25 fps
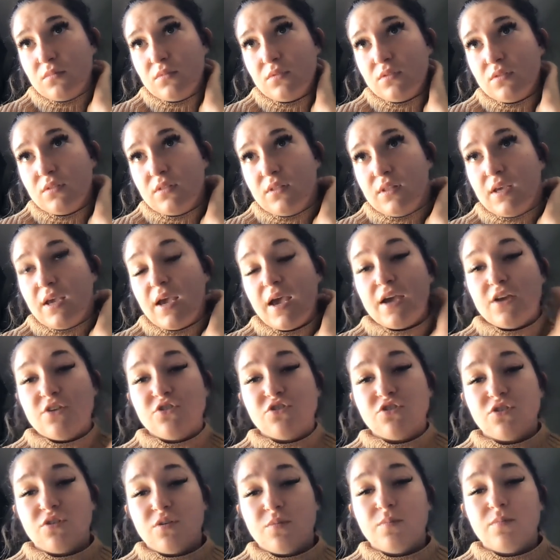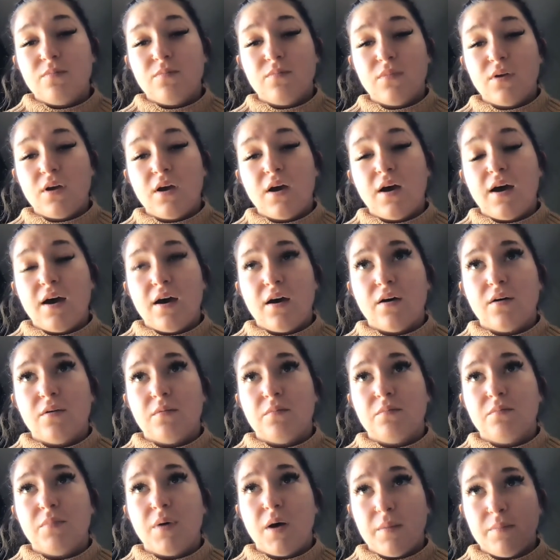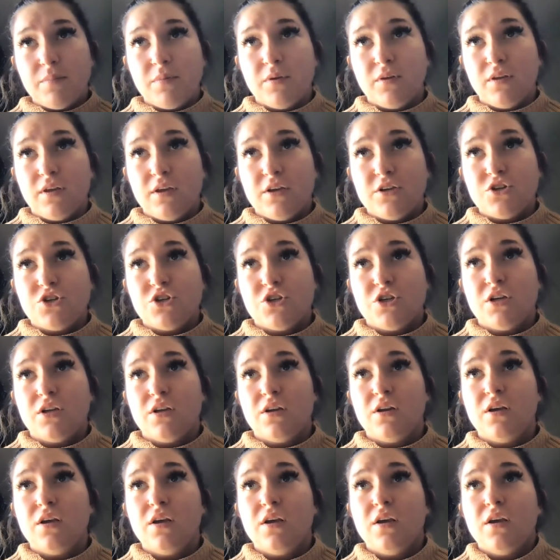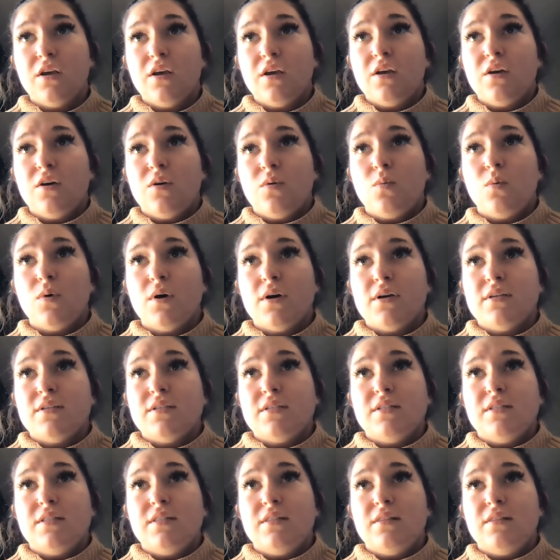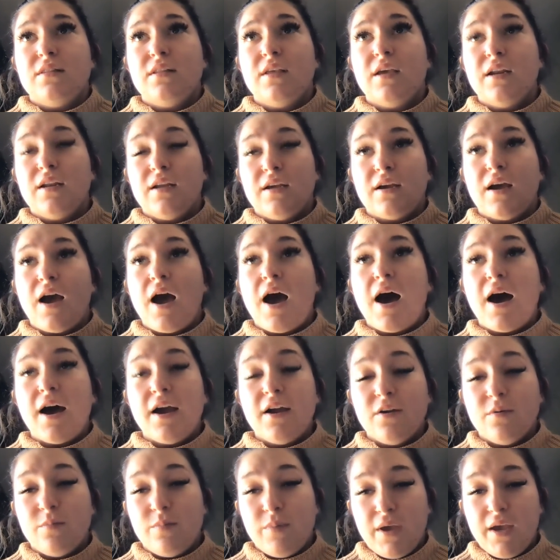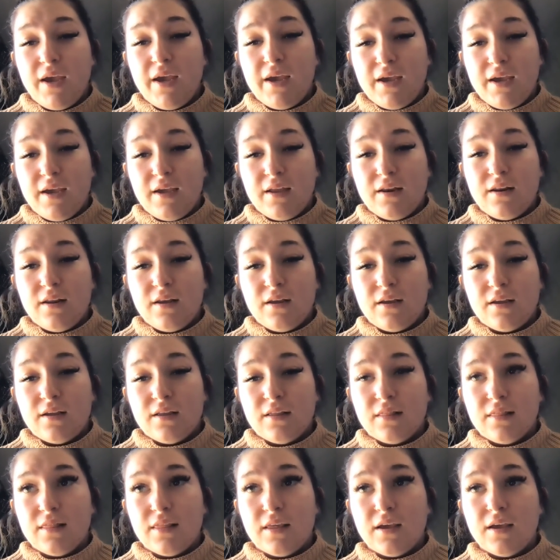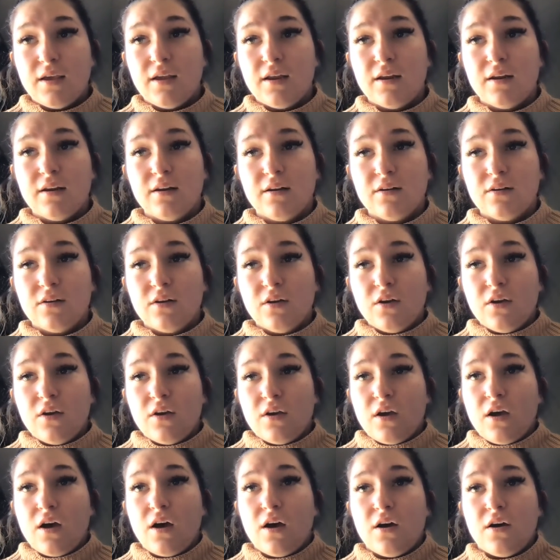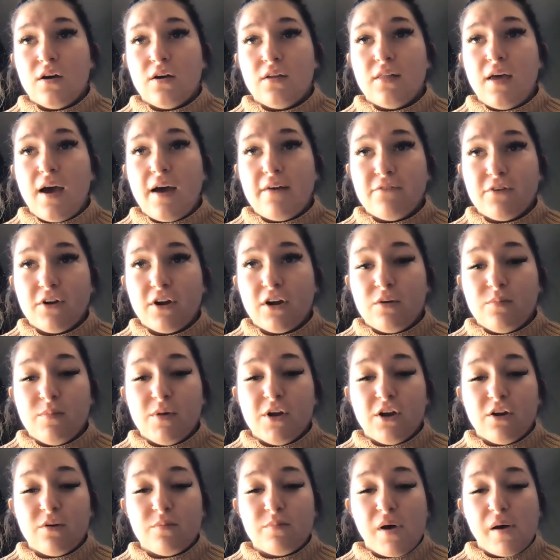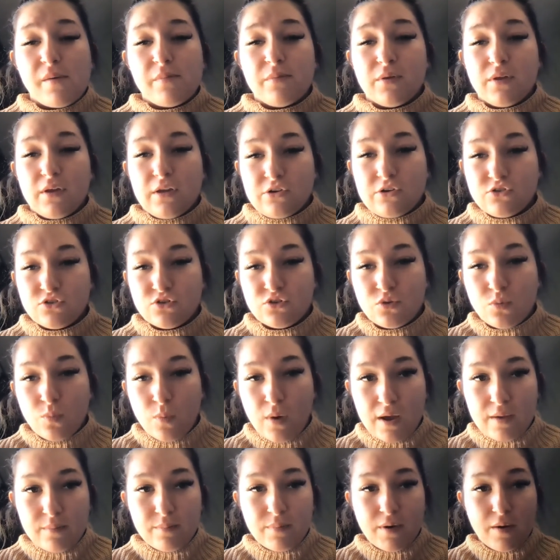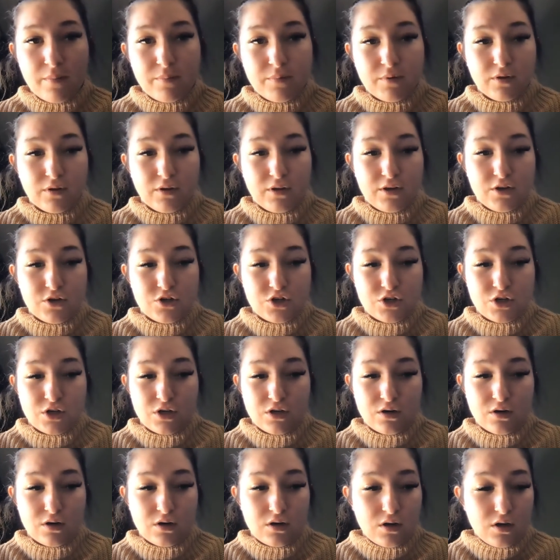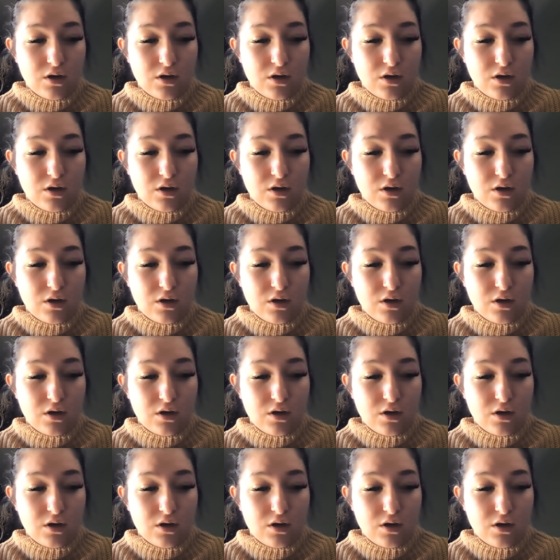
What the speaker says: the Asian population was getting higher paid than African American population, the white population,